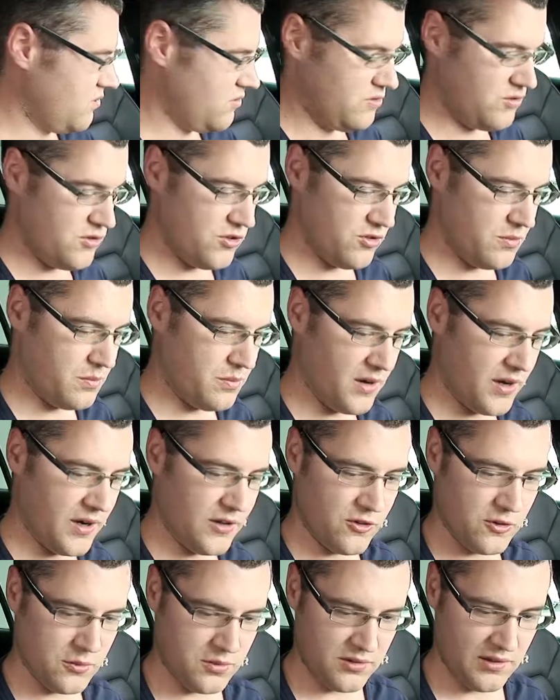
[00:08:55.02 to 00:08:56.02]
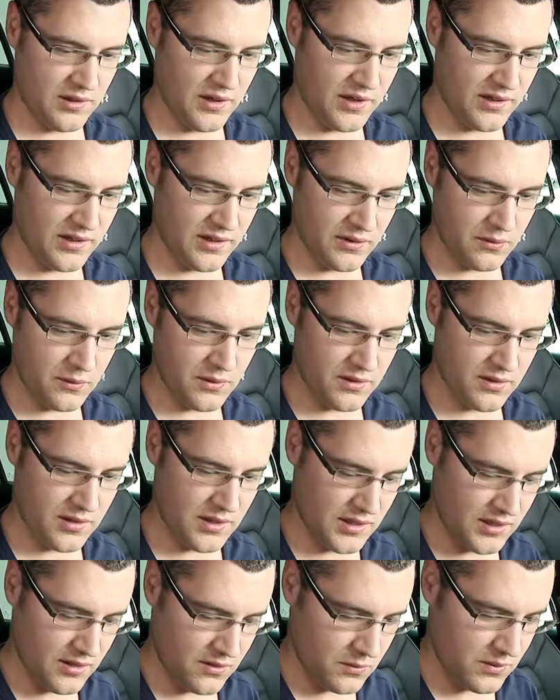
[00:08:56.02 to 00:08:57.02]
Just brightened up slightly with
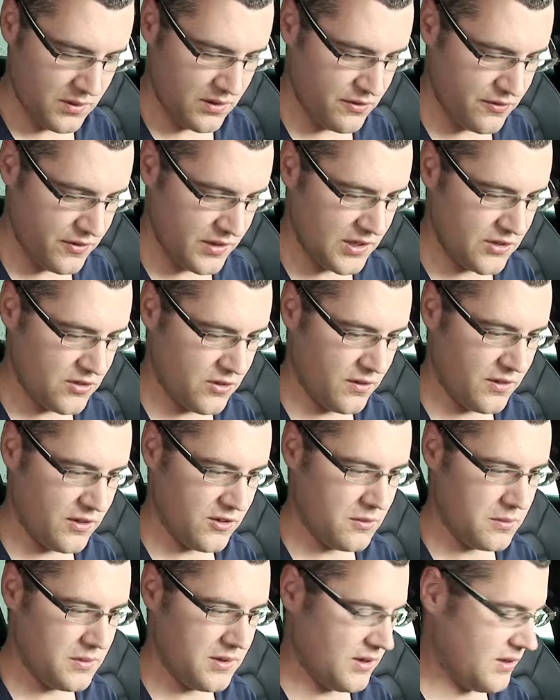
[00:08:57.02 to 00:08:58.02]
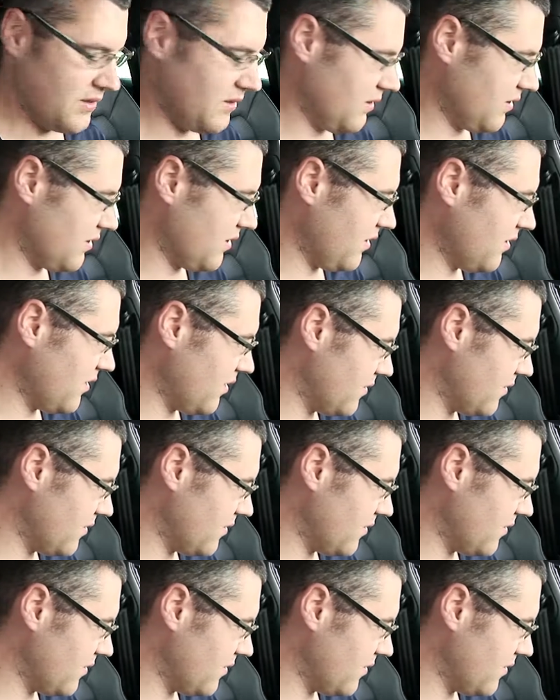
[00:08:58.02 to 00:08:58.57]
the finish on this particular car.